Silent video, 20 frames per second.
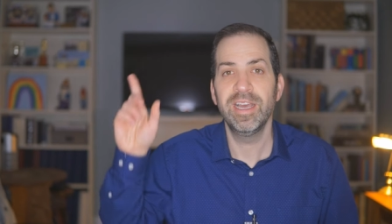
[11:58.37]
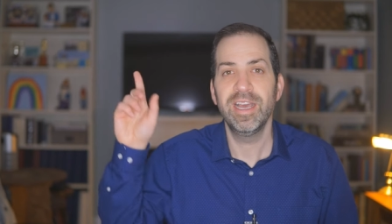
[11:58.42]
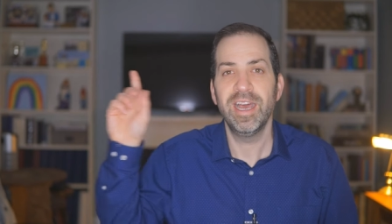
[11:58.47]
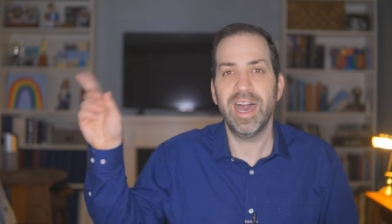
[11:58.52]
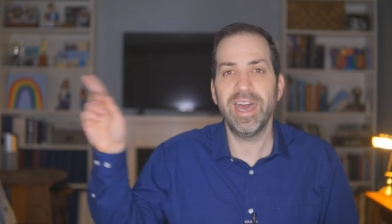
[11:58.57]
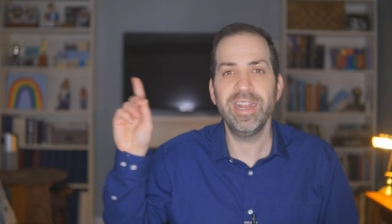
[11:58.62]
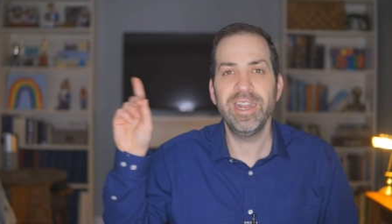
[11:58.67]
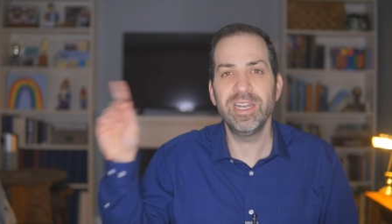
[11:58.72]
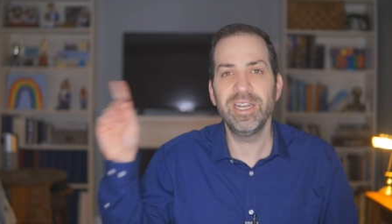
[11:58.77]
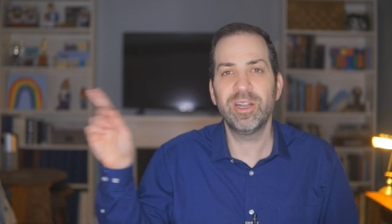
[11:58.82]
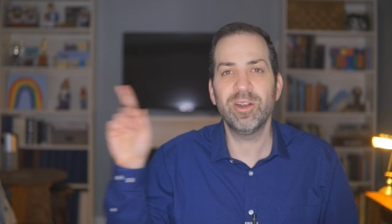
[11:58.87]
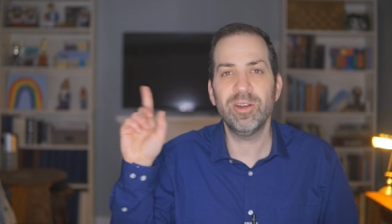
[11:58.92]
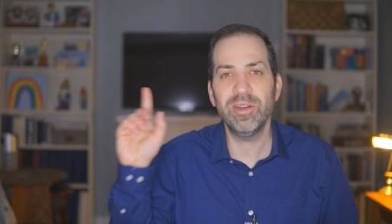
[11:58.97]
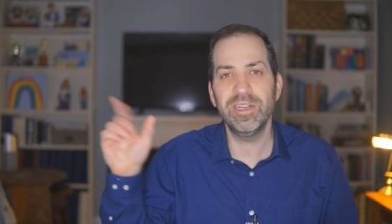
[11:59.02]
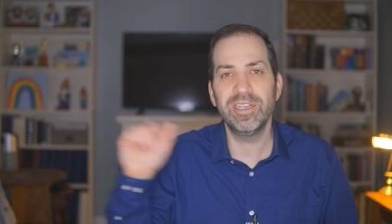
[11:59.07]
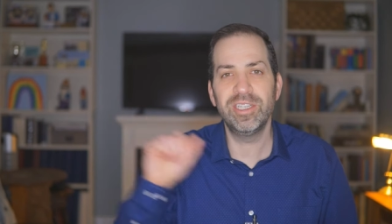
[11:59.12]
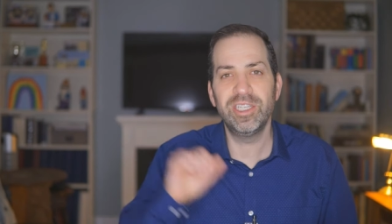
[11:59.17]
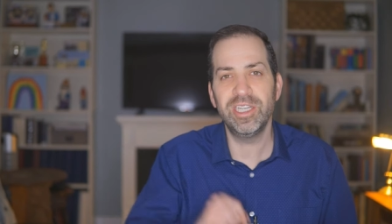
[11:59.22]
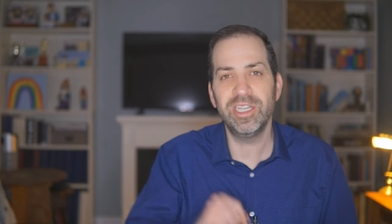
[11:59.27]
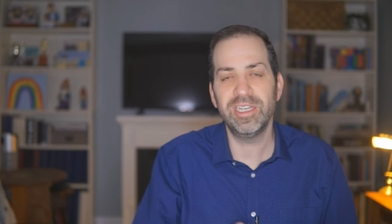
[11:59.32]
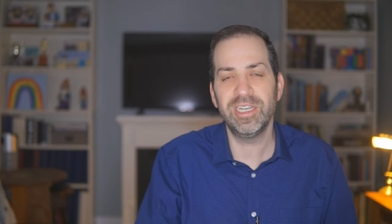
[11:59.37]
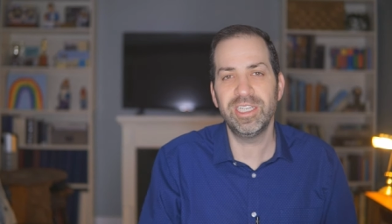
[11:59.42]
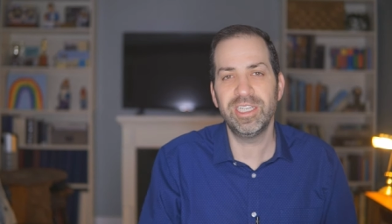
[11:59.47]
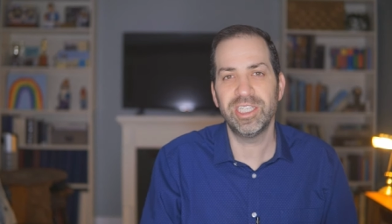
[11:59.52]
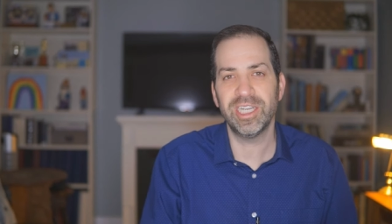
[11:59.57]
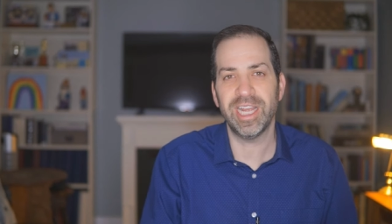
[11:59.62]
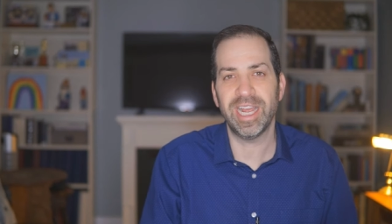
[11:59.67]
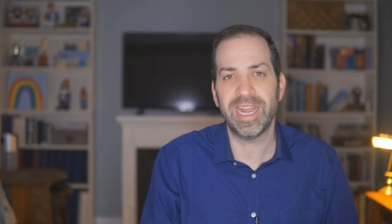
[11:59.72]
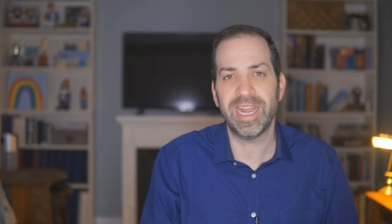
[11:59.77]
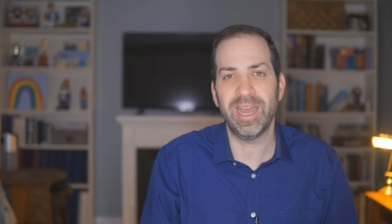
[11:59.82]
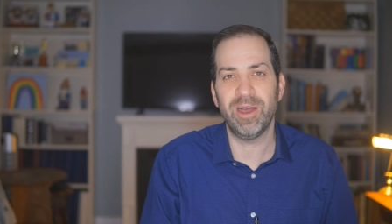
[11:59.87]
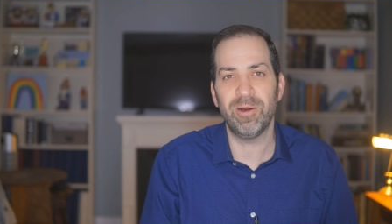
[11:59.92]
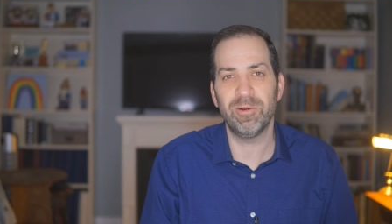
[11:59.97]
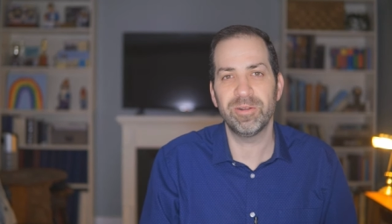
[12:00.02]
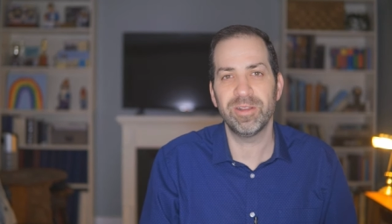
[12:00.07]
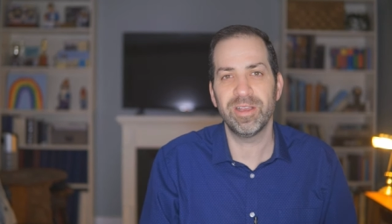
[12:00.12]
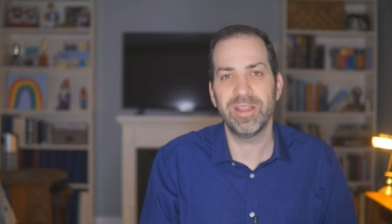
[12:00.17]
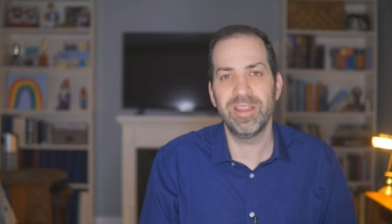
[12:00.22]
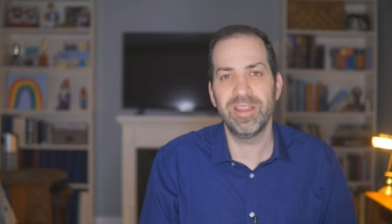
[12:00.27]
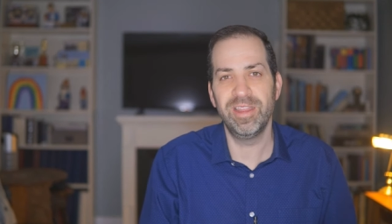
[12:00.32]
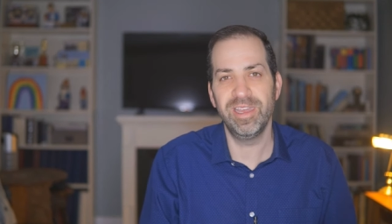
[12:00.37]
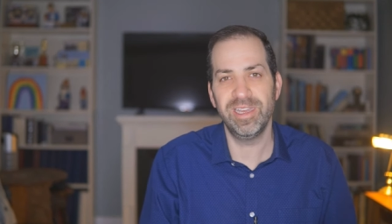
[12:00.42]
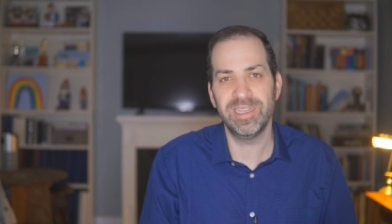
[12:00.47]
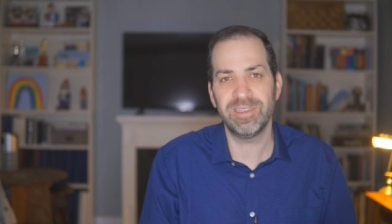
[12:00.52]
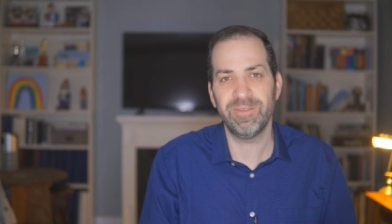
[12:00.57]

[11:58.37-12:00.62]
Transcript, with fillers: I'd encourage you to check out this